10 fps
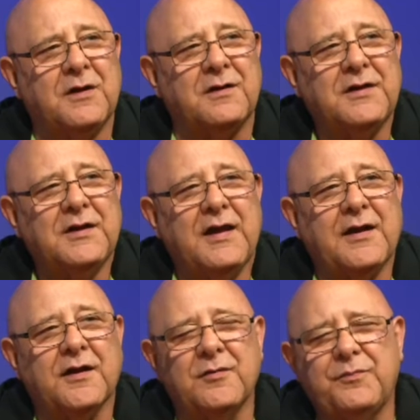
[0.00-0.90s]
know,
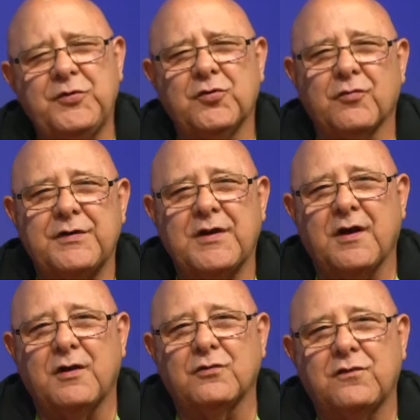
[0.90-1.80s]
at a computer. in your
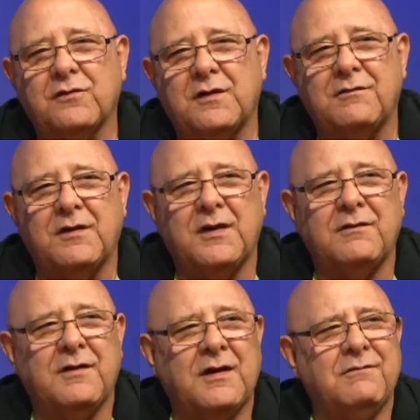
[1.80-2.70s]
house and,
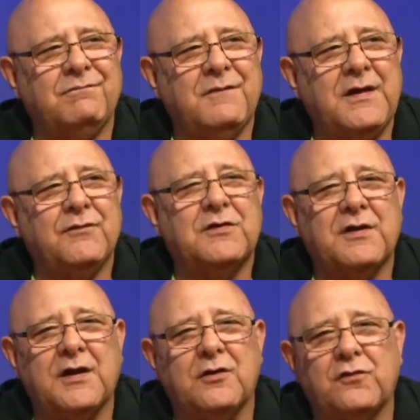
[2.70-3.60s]
and, and even
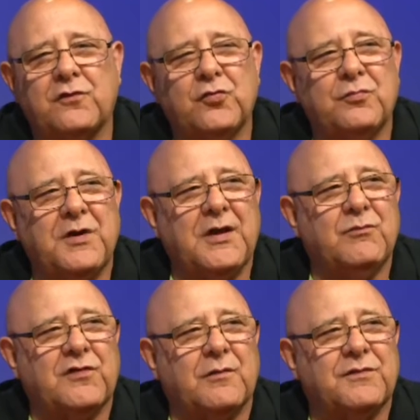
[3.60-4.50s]
take an assumed
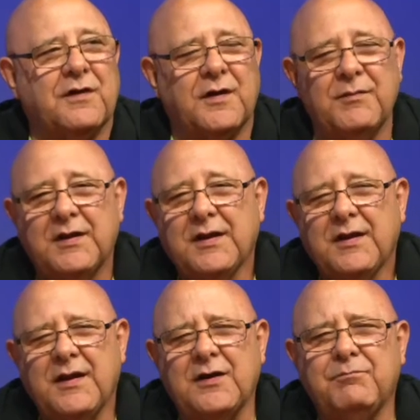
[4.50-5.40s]
name sometime
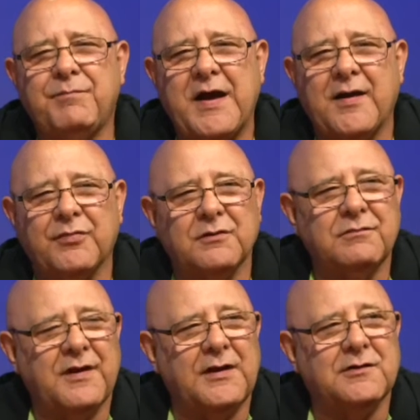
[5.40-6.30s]
and
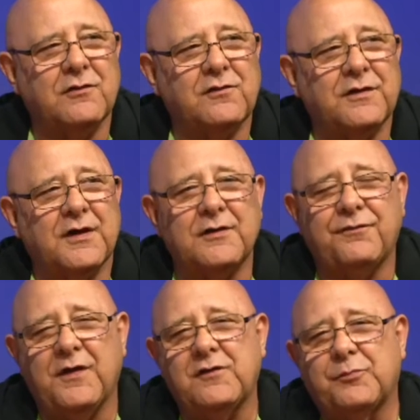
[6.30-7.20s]
babble endlessly on
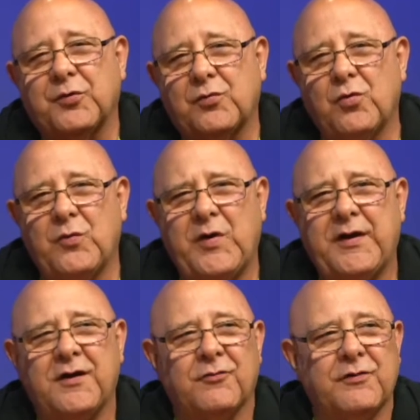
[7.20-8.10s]
Facebook. Well,
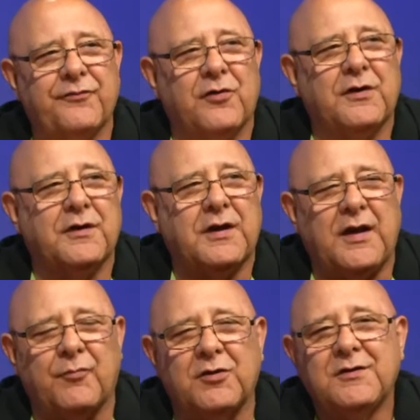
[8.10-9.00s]
we're here in front of the
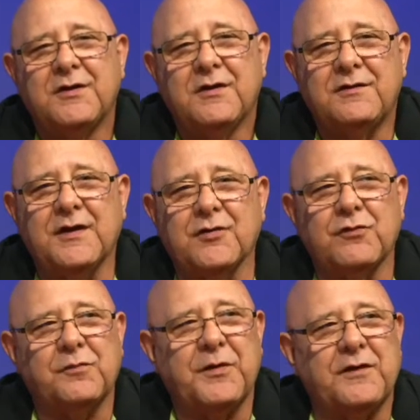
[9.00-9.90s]
camera taking
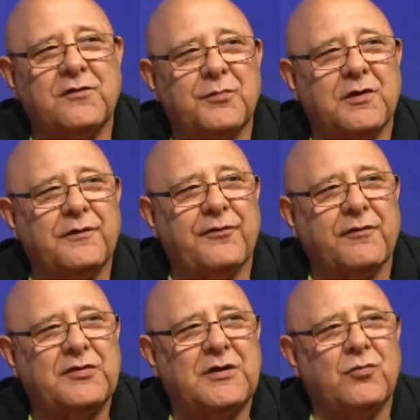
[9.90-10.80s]
responsibility for
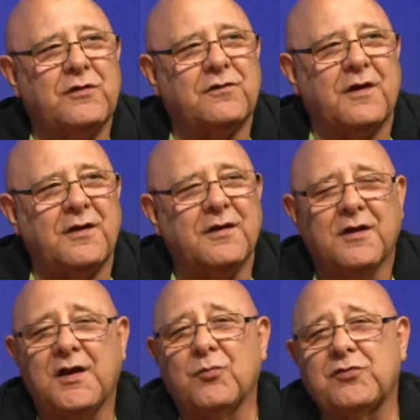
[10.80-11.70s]
everything we say,
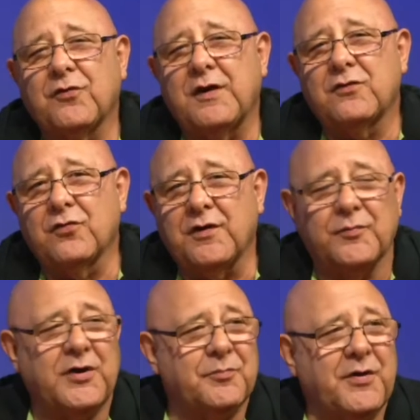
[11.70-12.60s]
and we're trying to talk
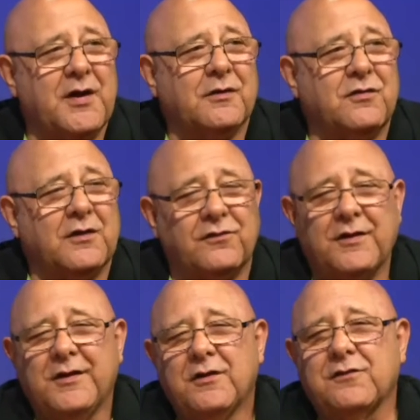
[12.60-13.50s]
about politics.
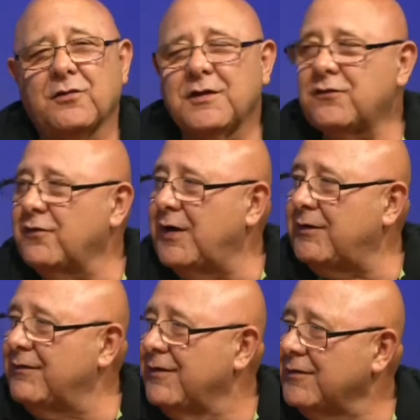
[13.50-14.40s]
Yep. So let's not
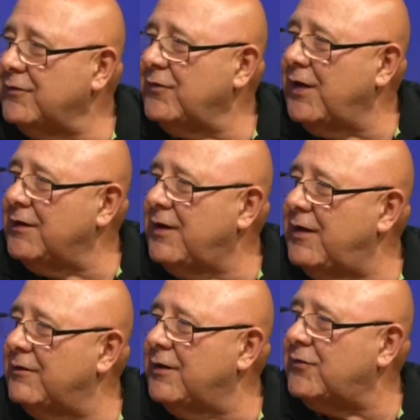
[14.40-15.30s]
let's, let's not get
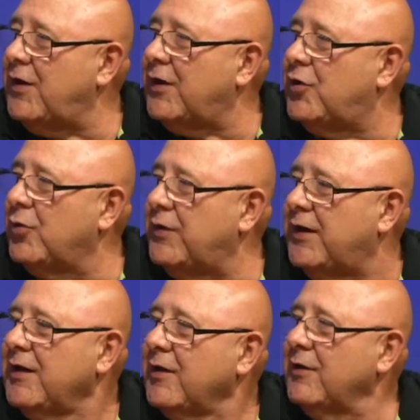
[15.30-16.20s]
it let's not go there.
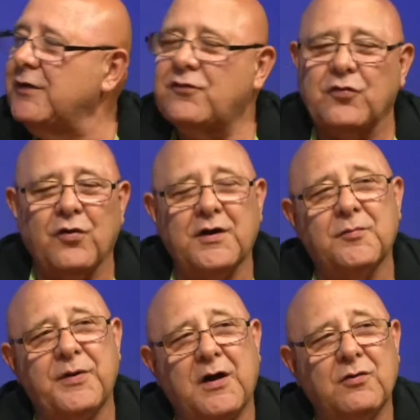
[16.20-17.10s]
Let's talk
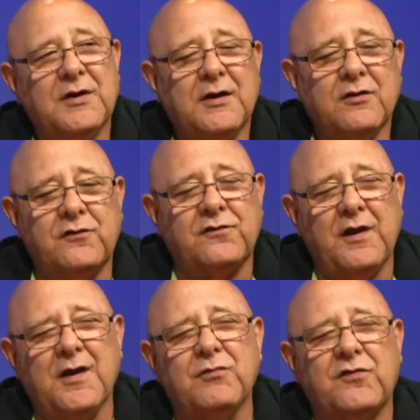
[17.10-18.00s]
about, about
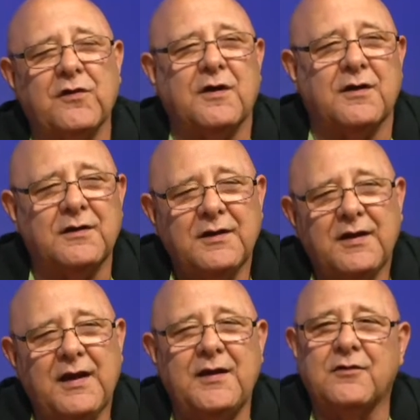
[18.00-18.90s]
politics. Sam Sutter
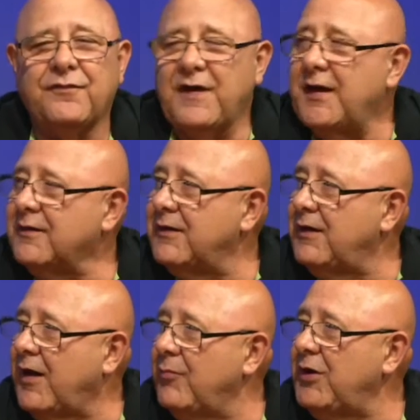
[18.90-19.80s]
and the fact
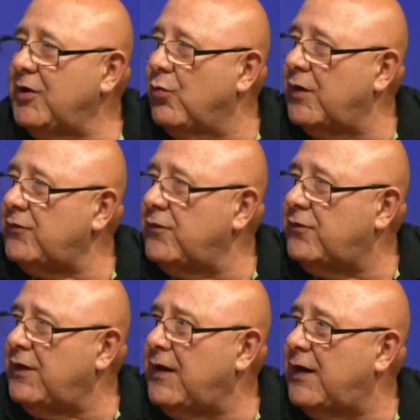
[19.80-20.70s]
that how many
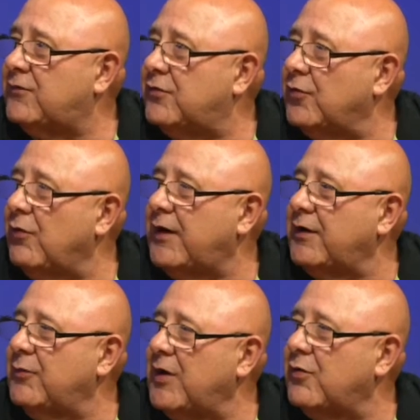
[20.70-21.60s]
questions he answered
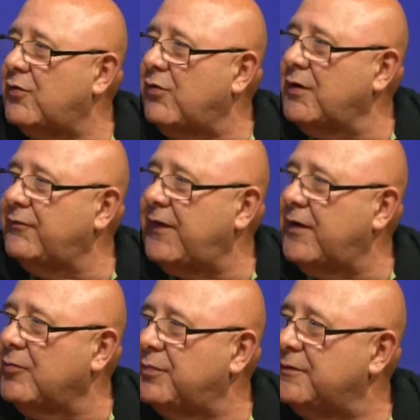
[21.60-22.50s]
directly I, without I calling for help.
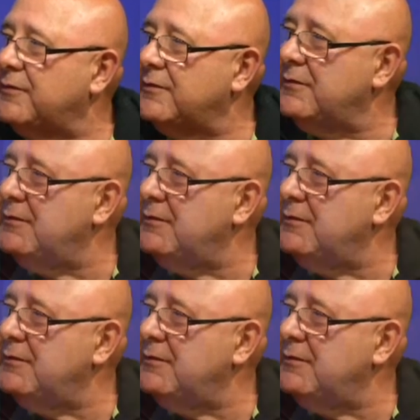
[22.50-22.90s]
I have to say